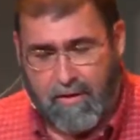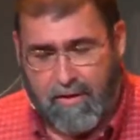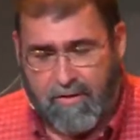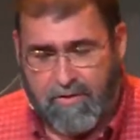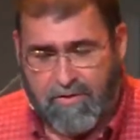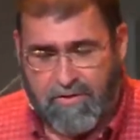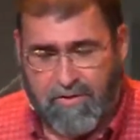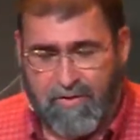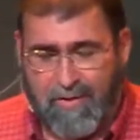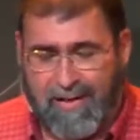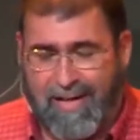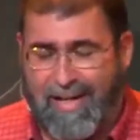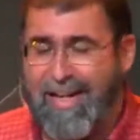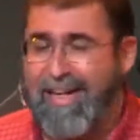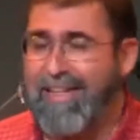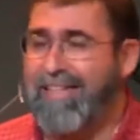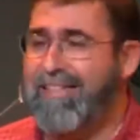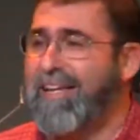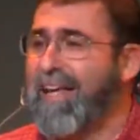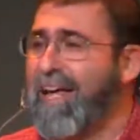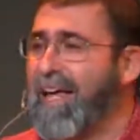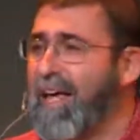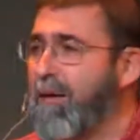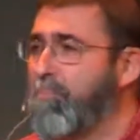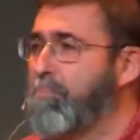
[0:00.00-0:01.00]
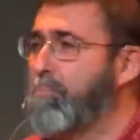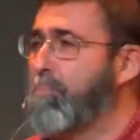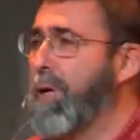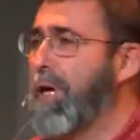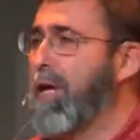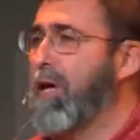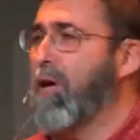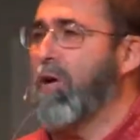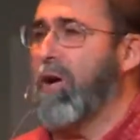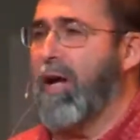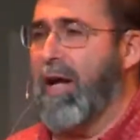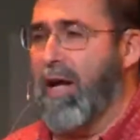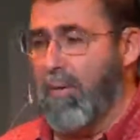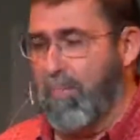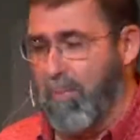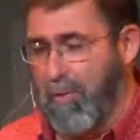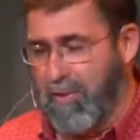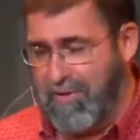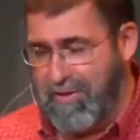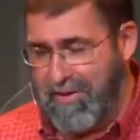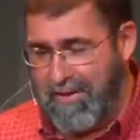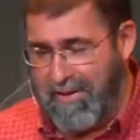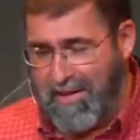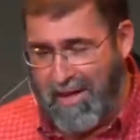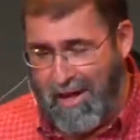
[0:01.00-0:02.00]
so that He's better able
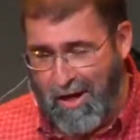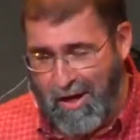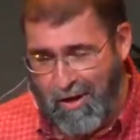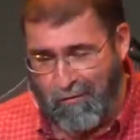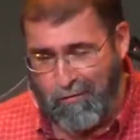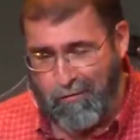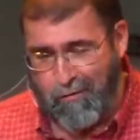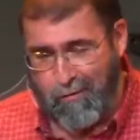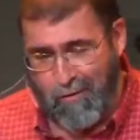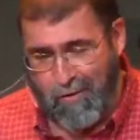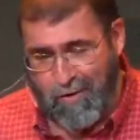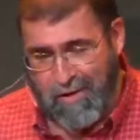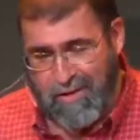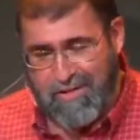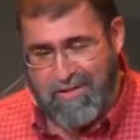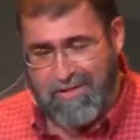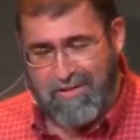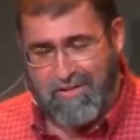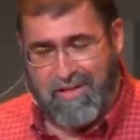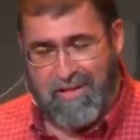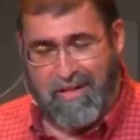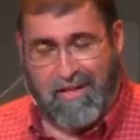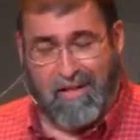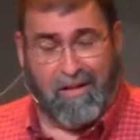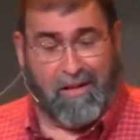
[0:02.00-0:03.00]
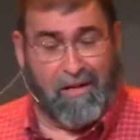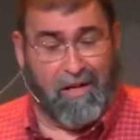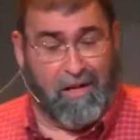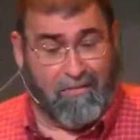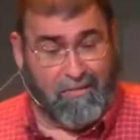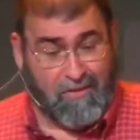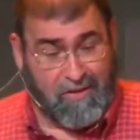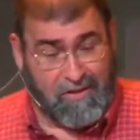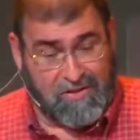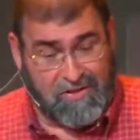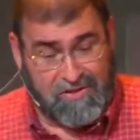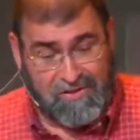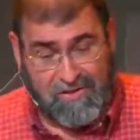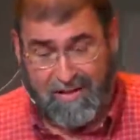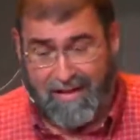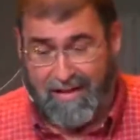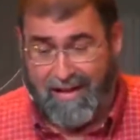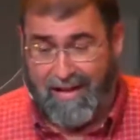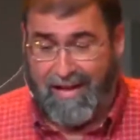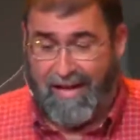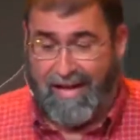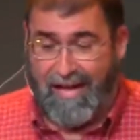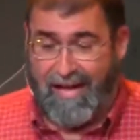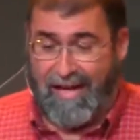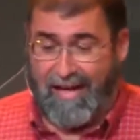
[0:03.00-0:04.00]
to care for us and love us
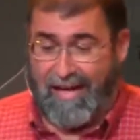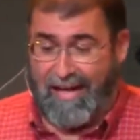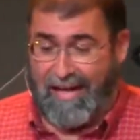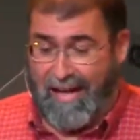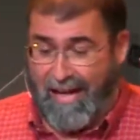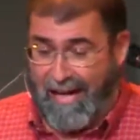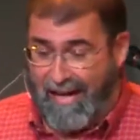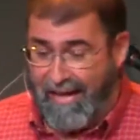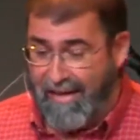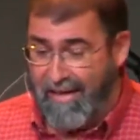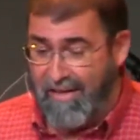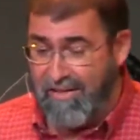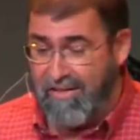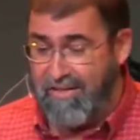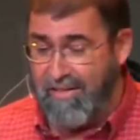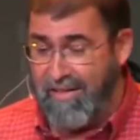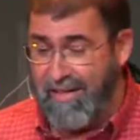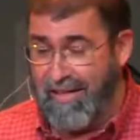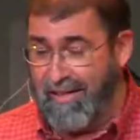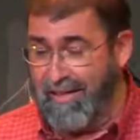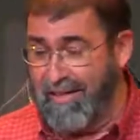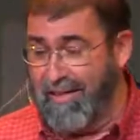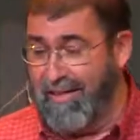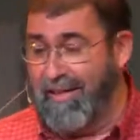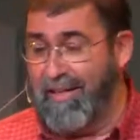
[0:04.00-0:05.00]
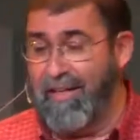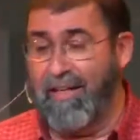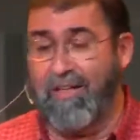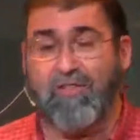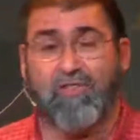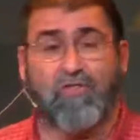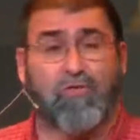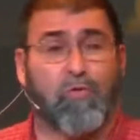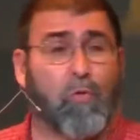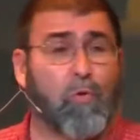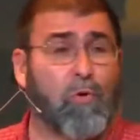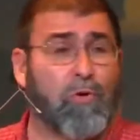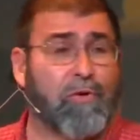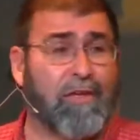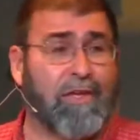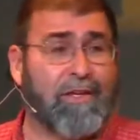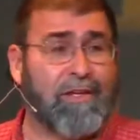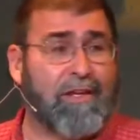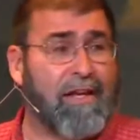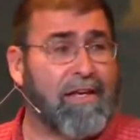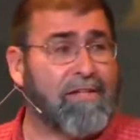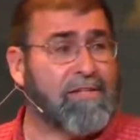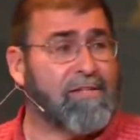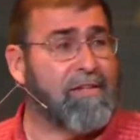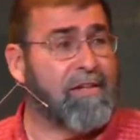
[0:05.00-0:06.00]
and guide us and lead us toward the
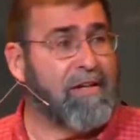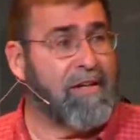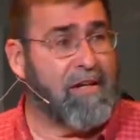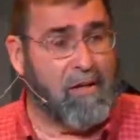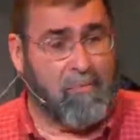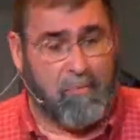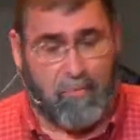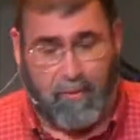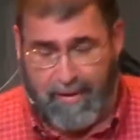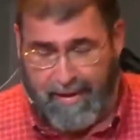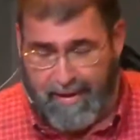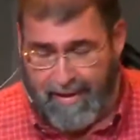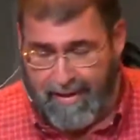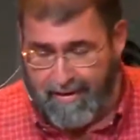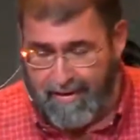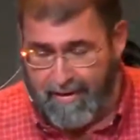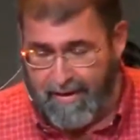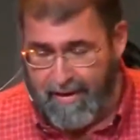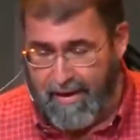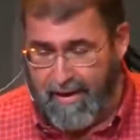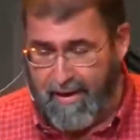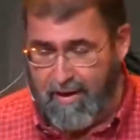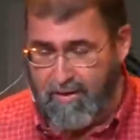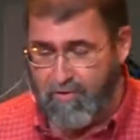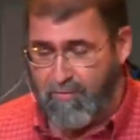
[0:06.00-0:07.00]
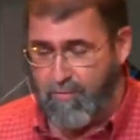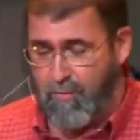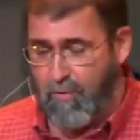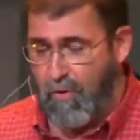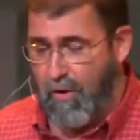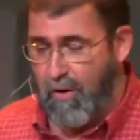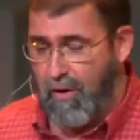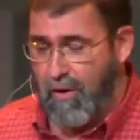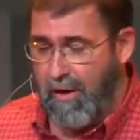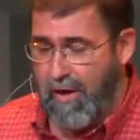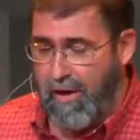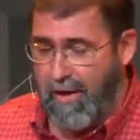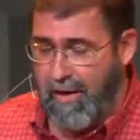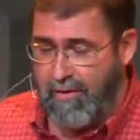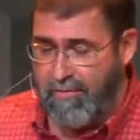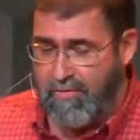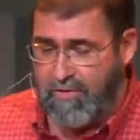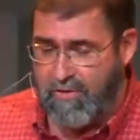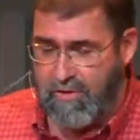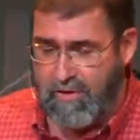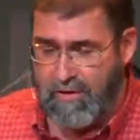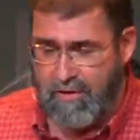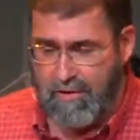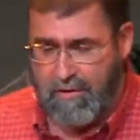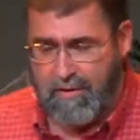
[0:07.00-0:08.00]
destiny and plan that He has for our lives.